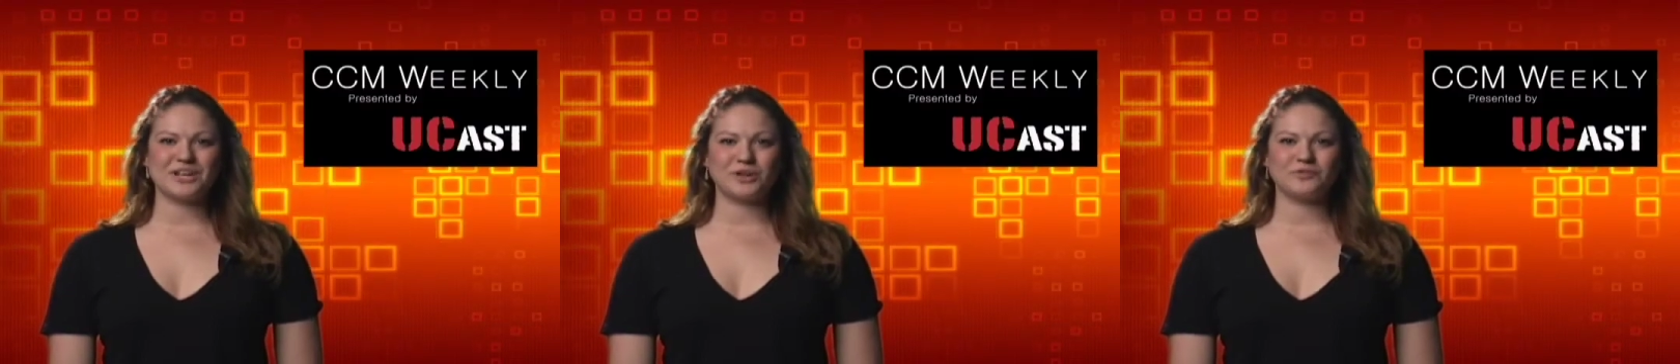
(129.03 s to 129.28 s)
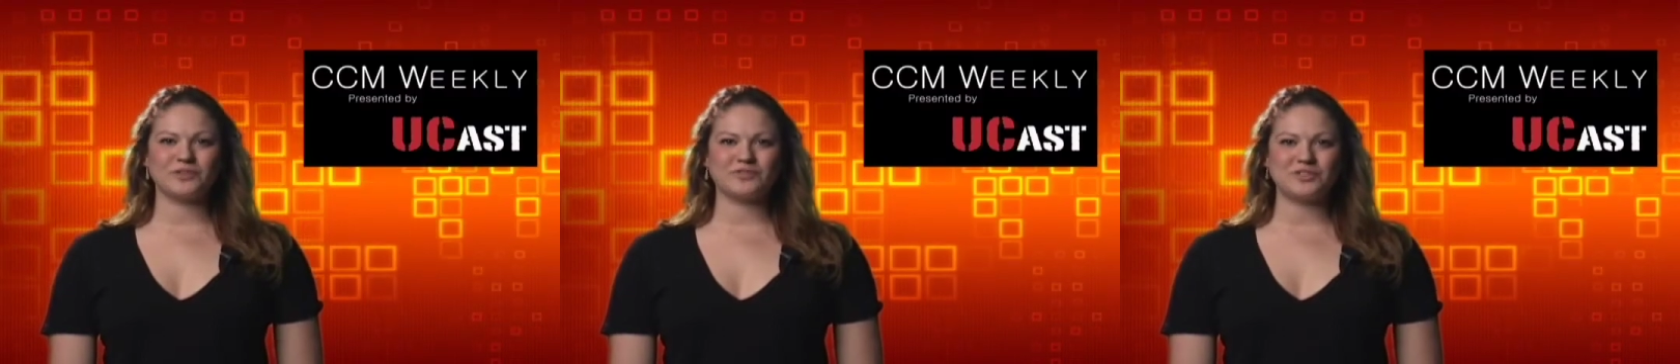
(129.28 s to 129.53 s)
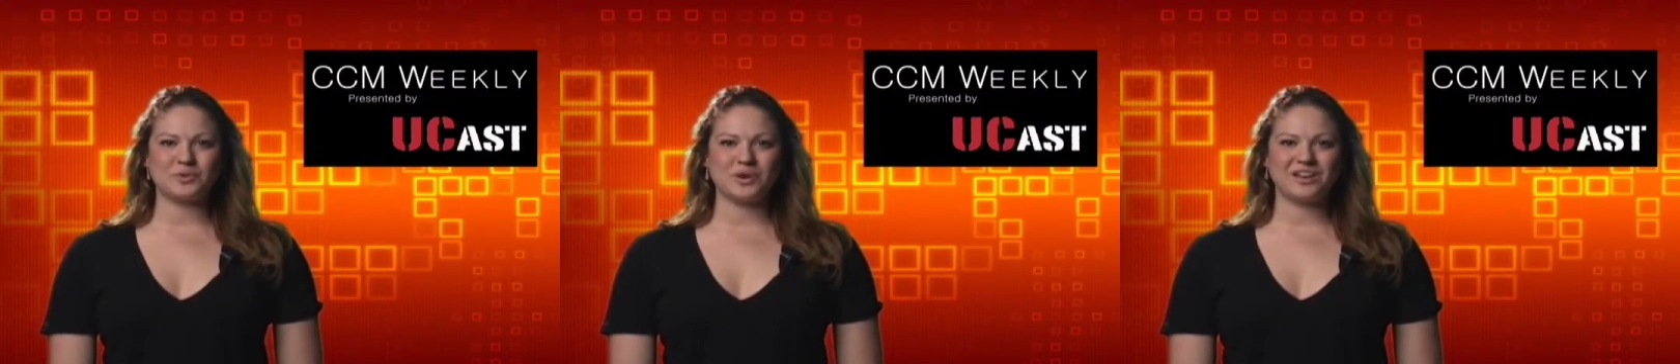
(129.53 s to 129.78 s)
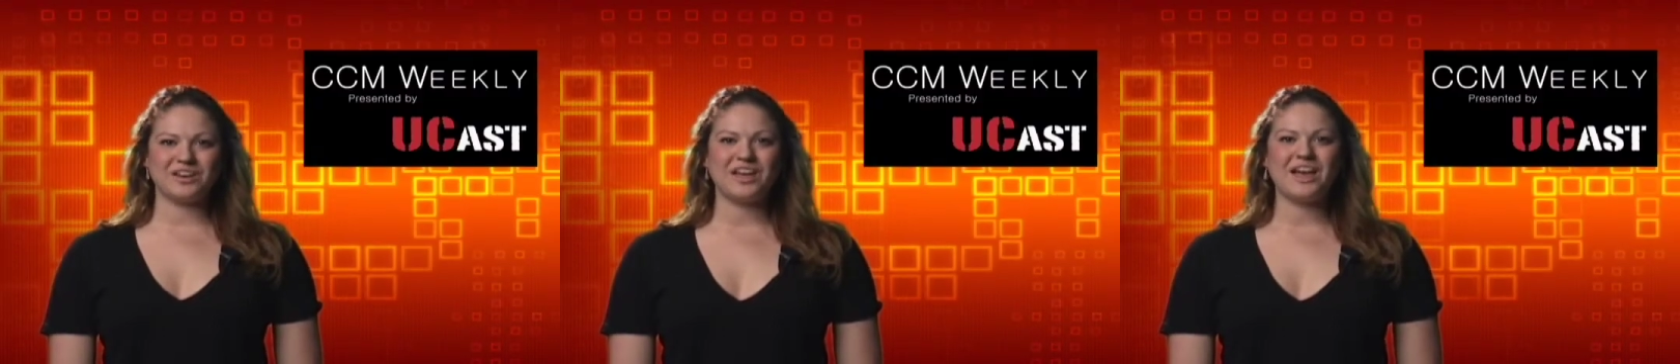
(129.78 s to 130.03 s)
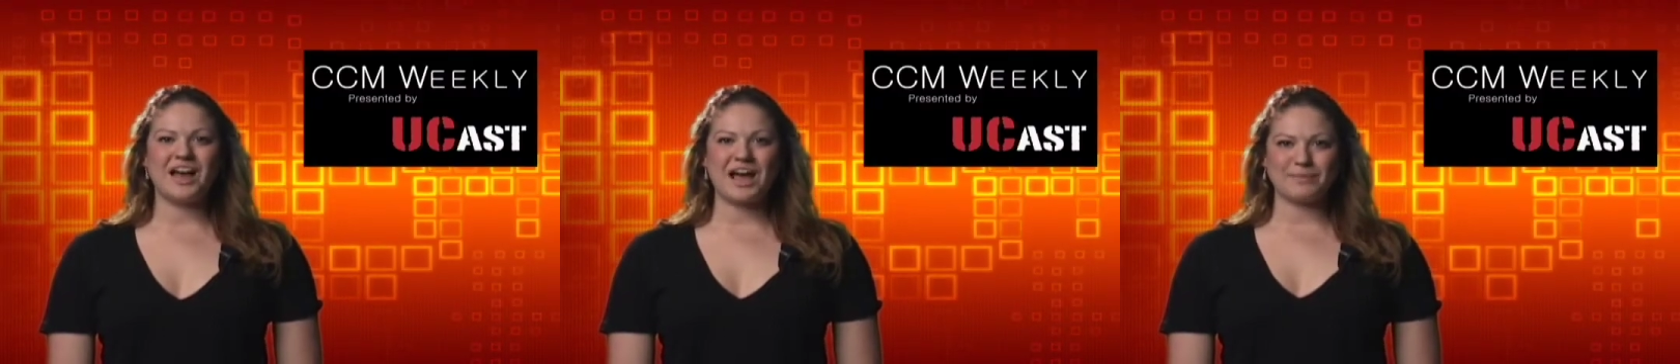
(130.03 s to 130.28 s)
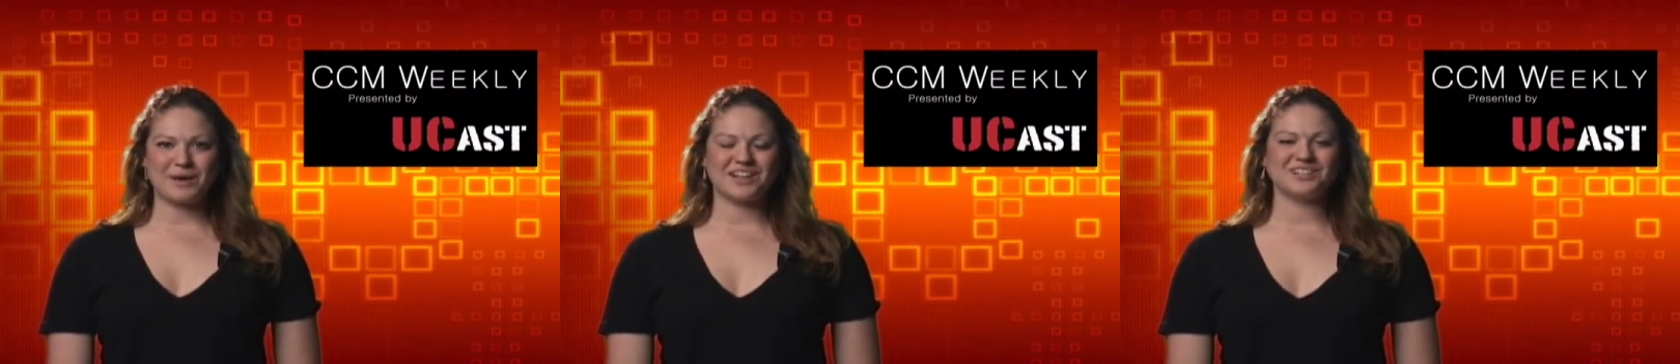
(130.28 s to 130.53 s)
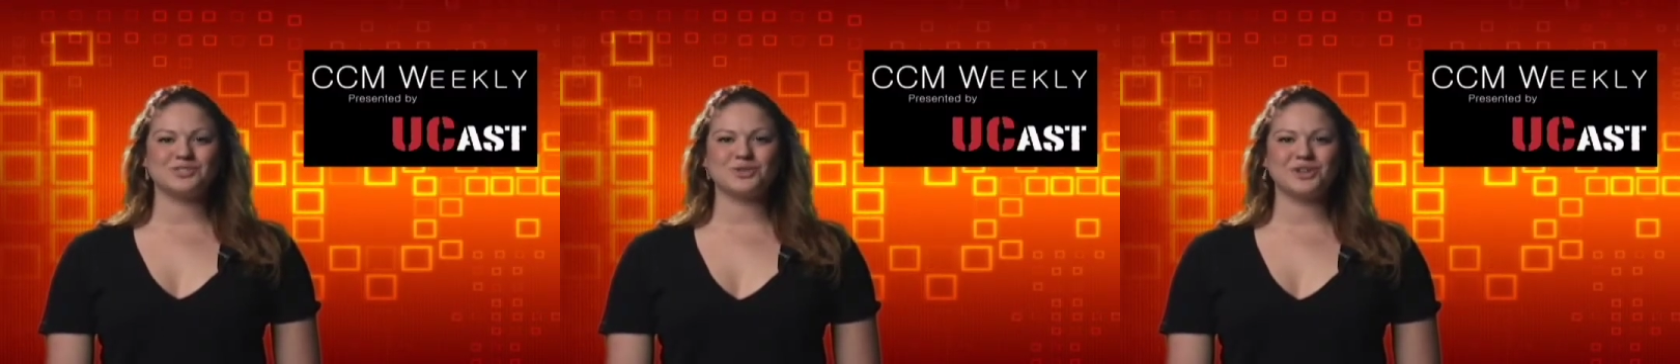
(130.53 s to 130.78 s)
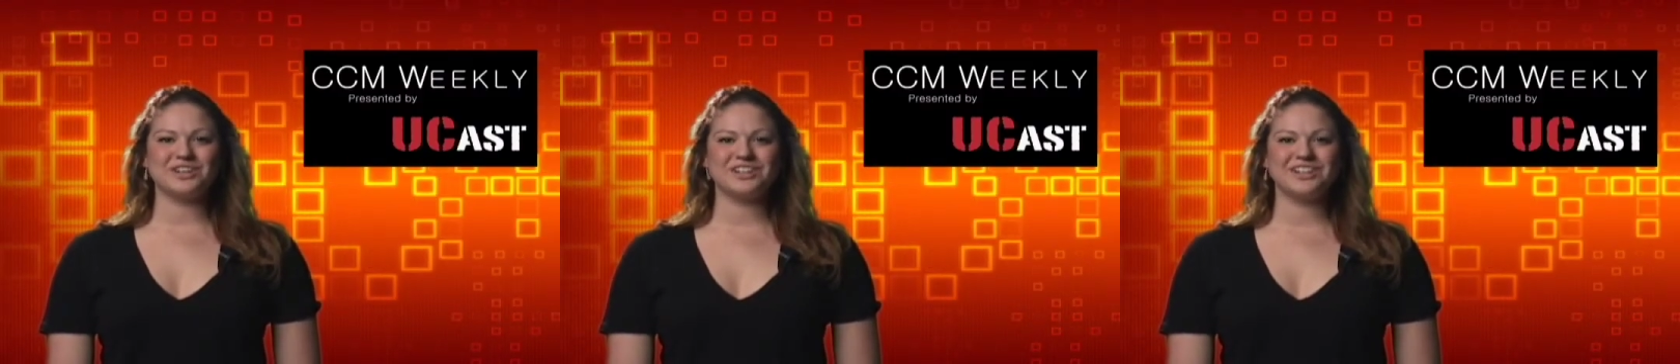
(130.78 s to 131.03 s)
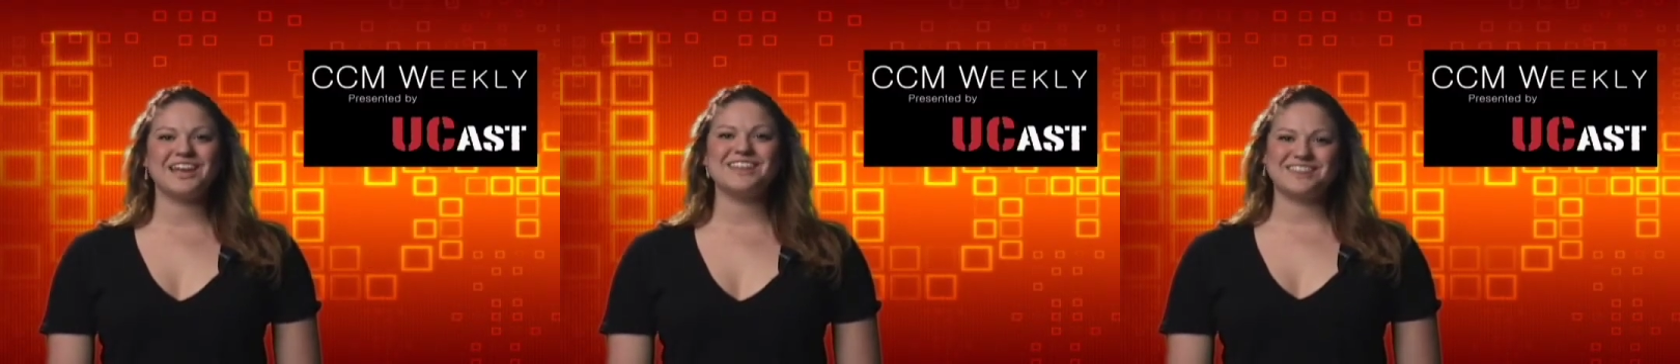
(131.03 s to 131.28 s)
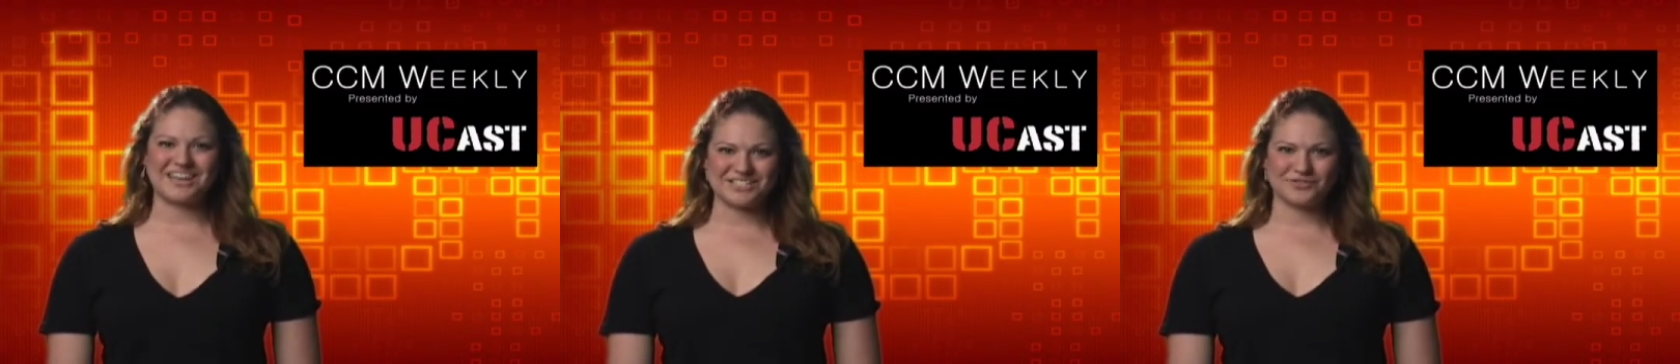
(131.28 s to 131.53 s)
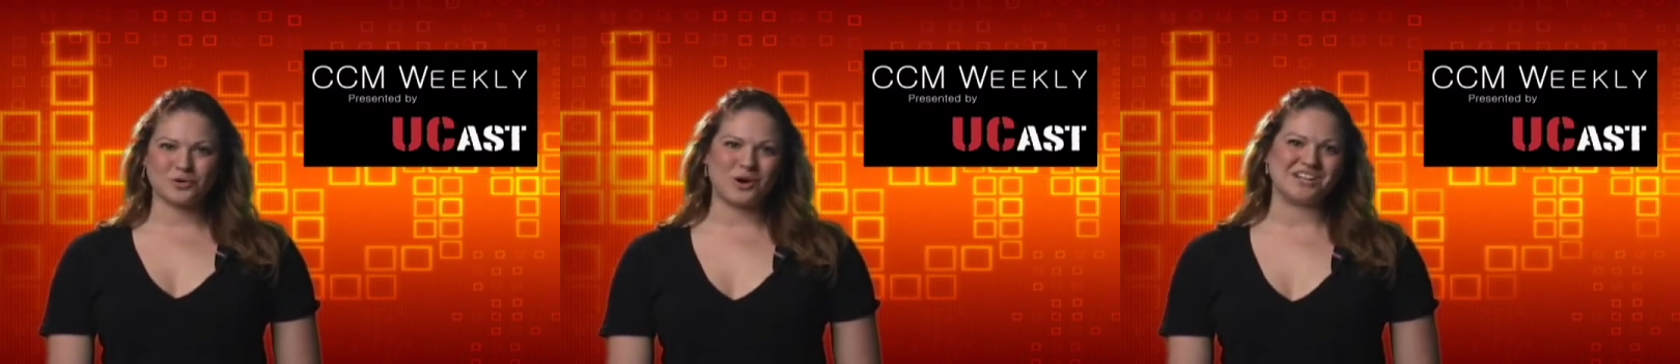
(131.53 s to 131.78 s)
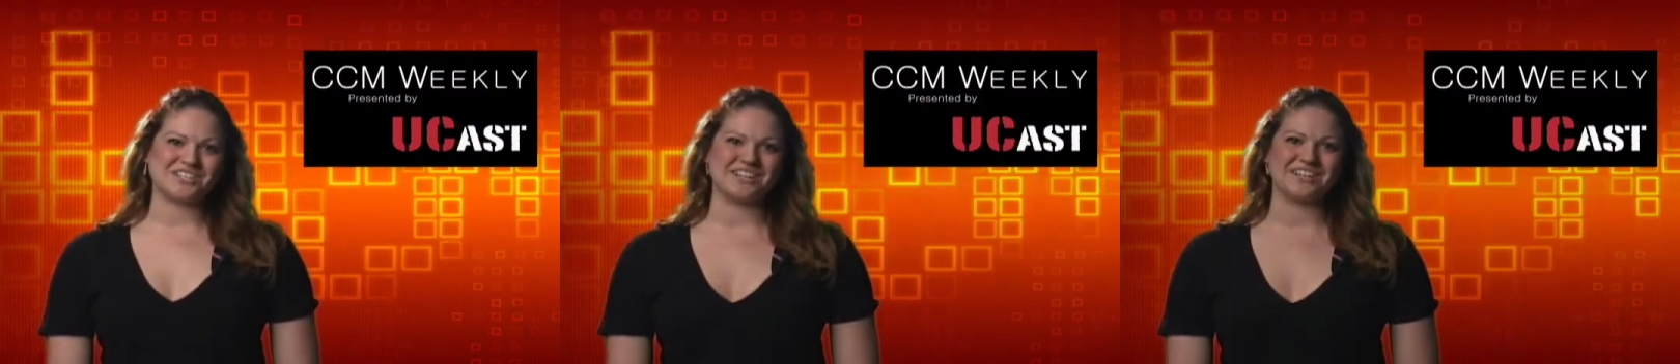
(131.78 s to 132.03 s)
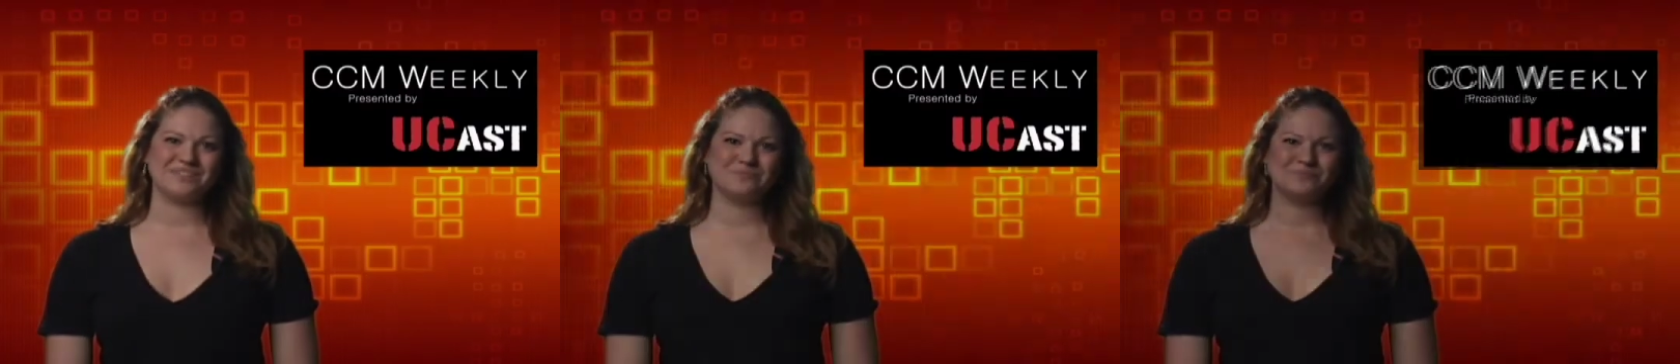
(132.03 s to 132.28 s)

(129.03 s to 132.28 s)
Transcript: Channel 51. I'm Alex Doyle, and thanks for watching.